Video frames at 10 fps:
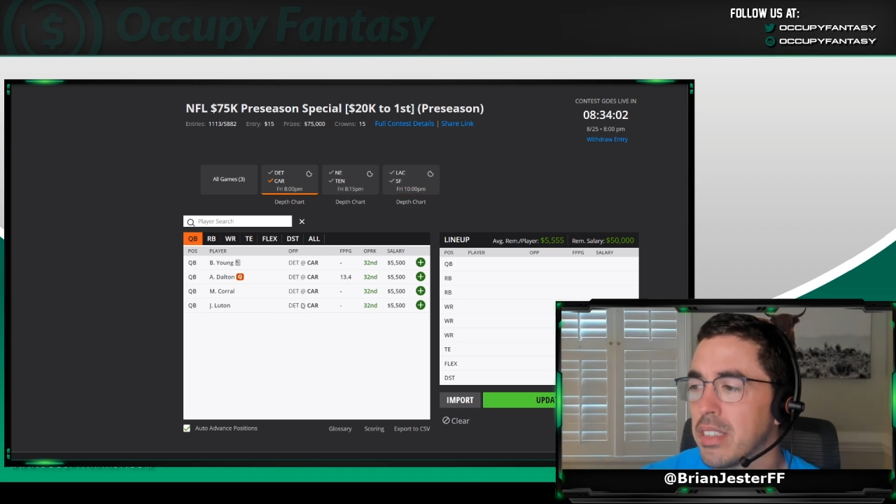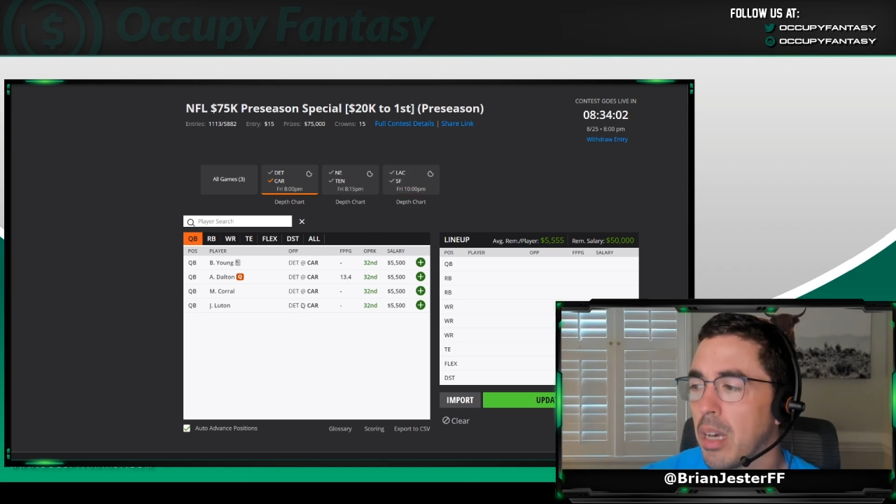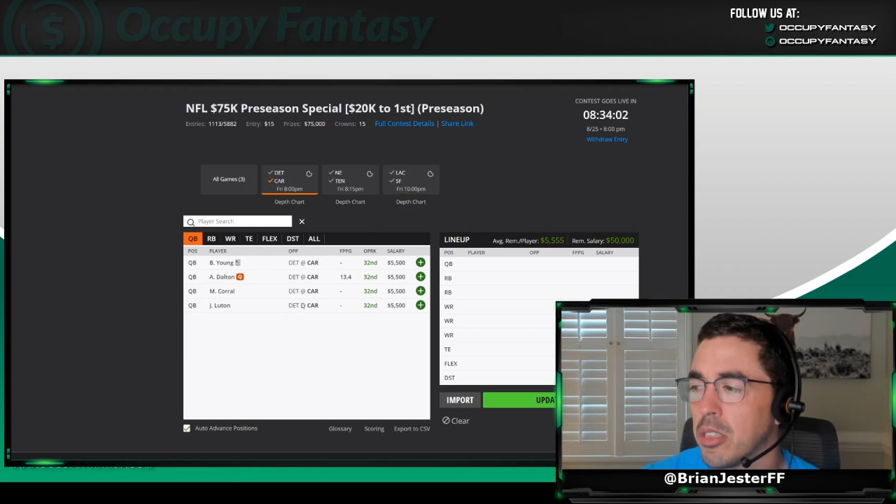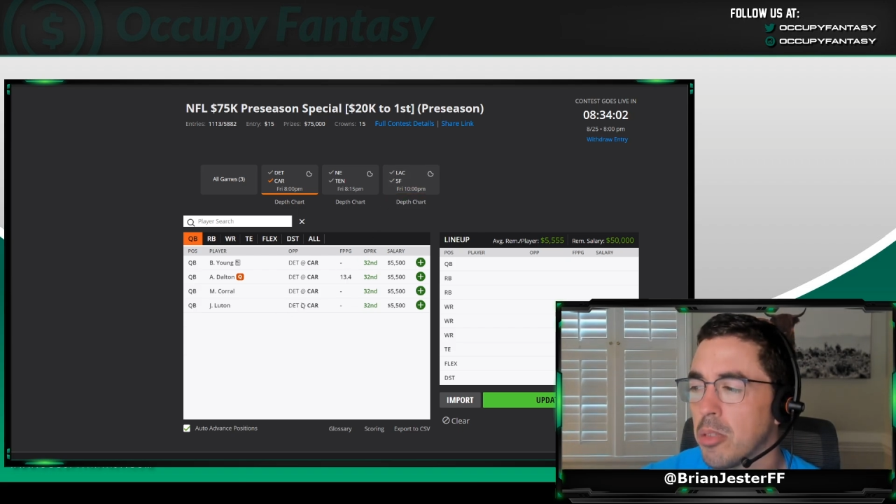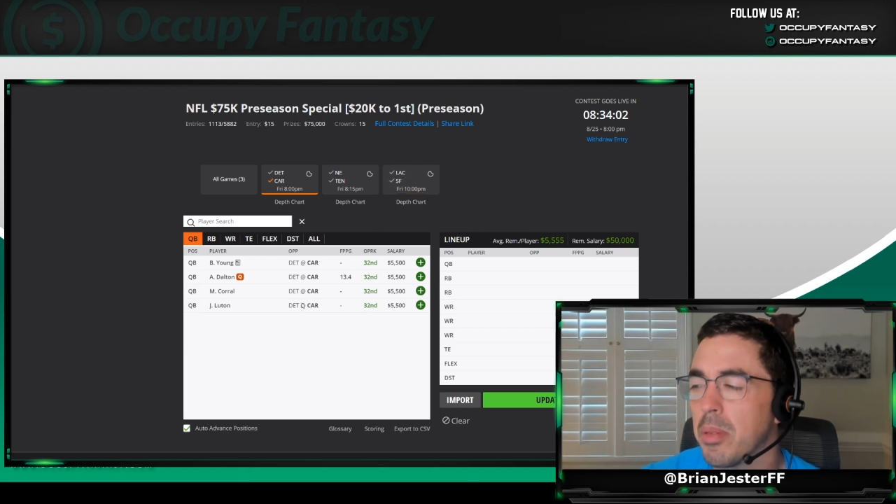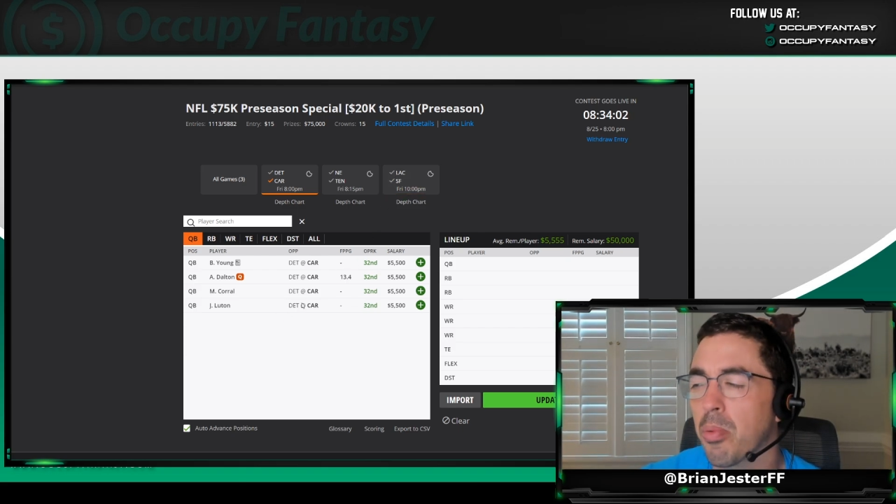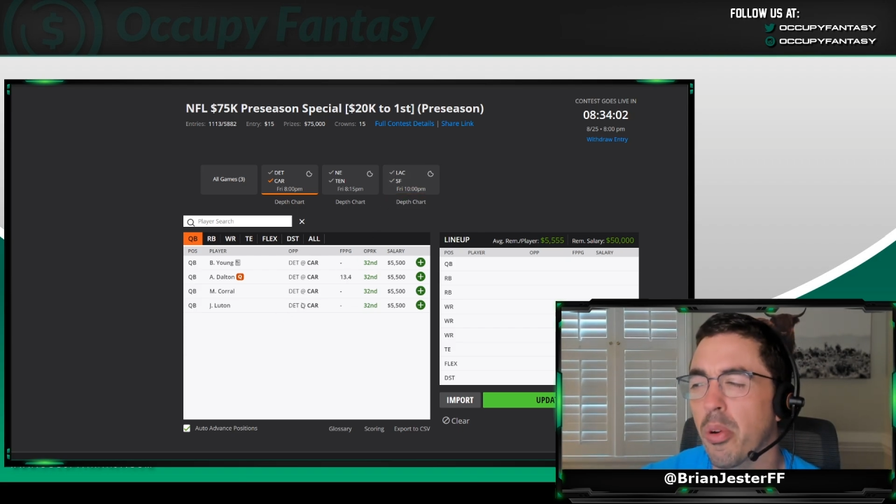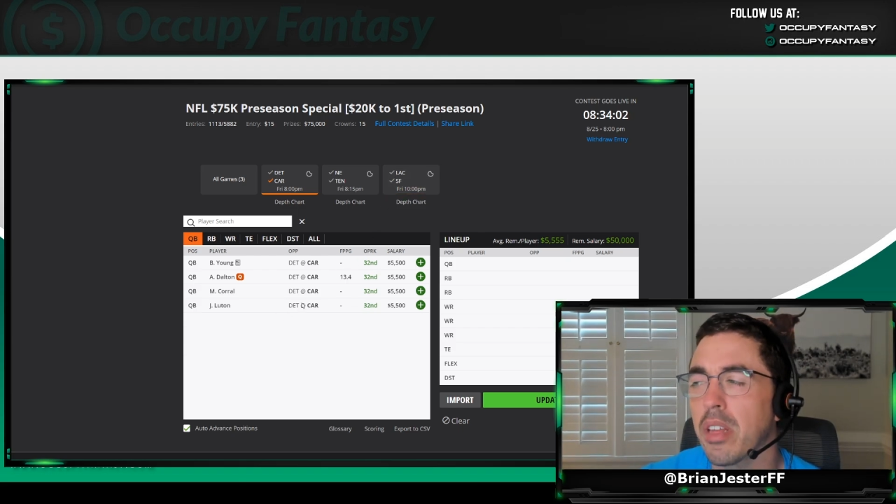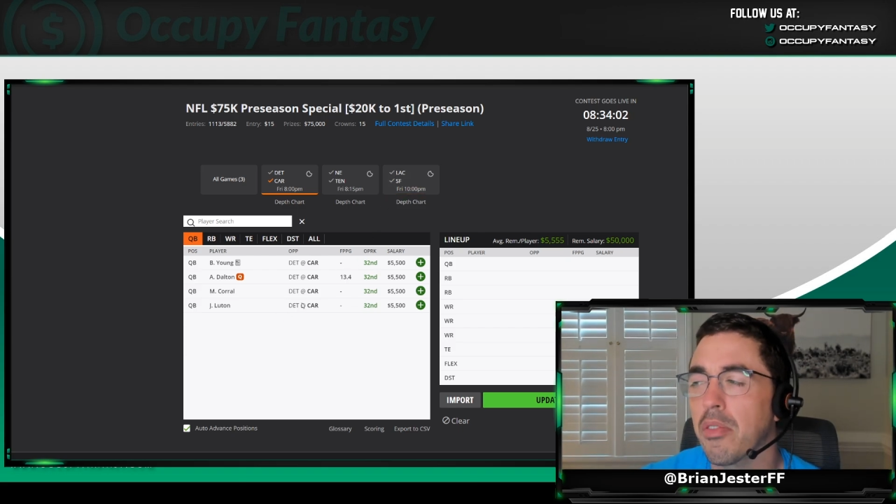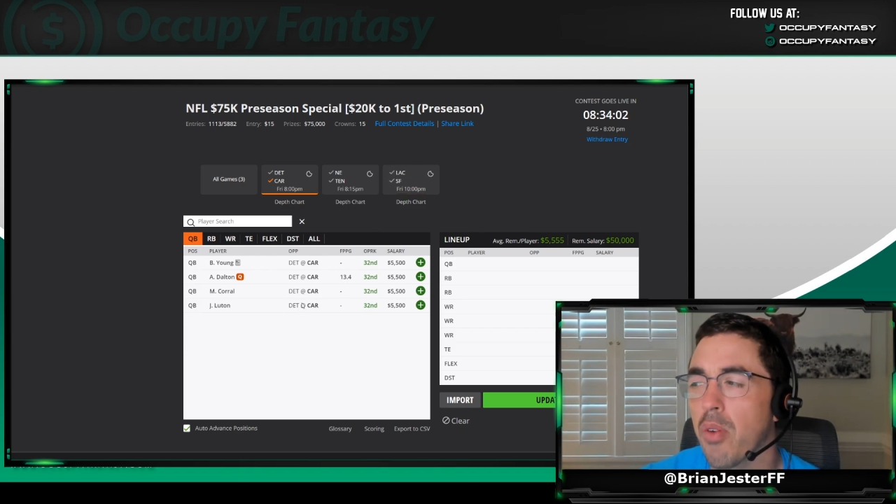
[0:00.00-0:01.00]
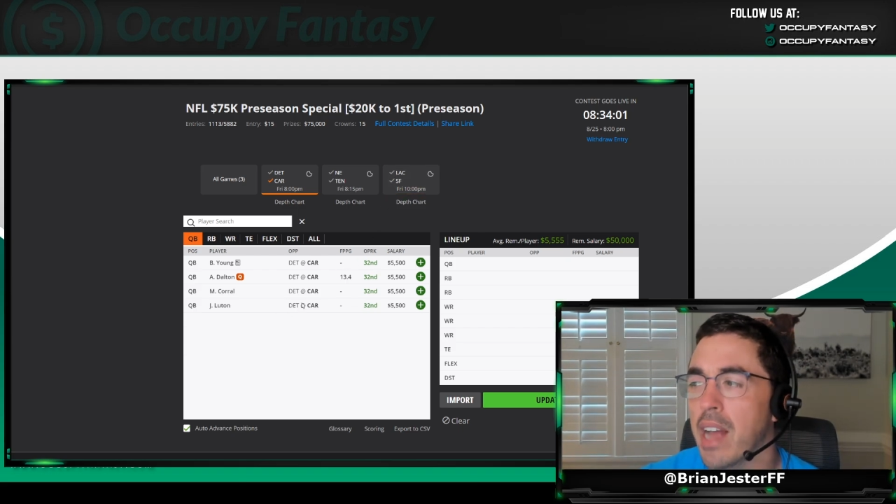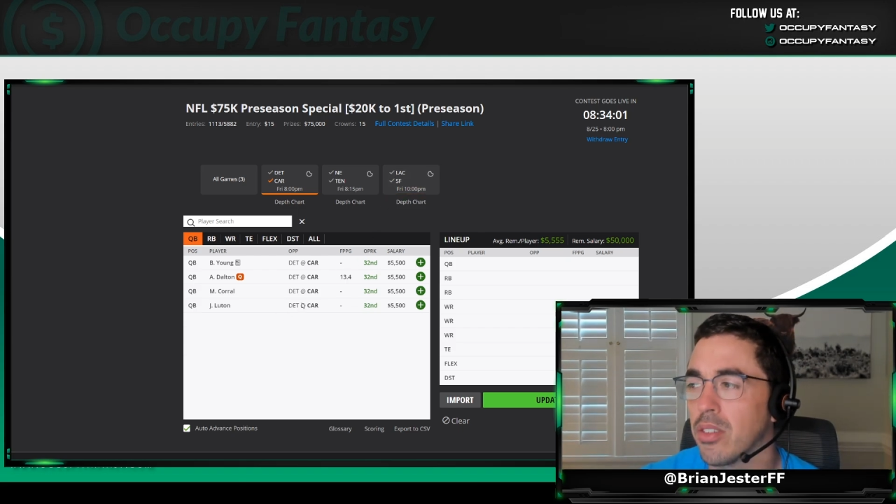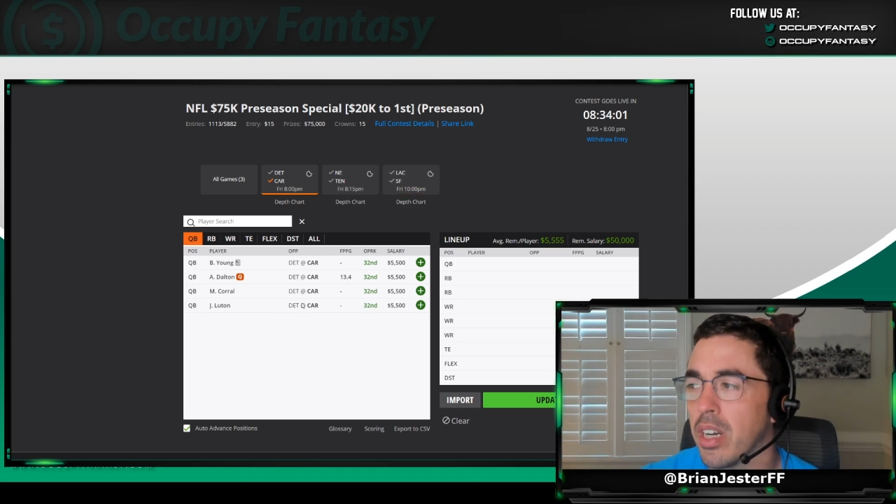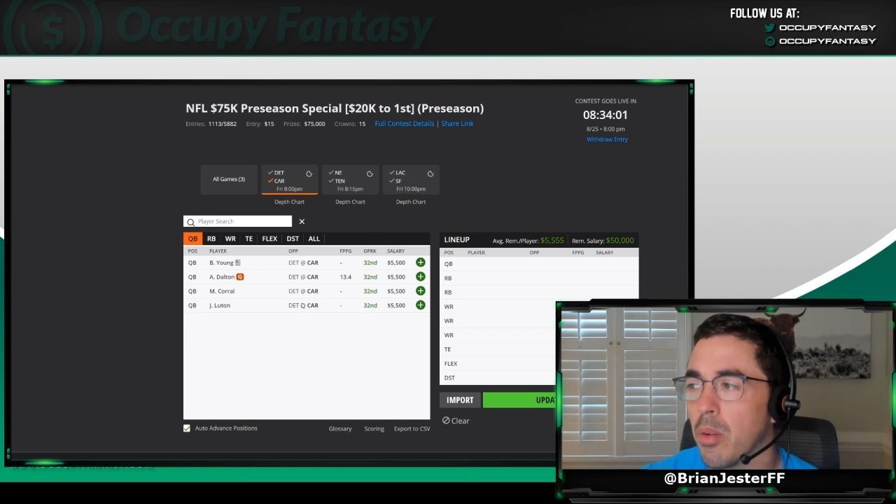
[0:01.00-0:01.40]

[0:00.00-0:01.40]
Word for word: time should be pretty fractured here,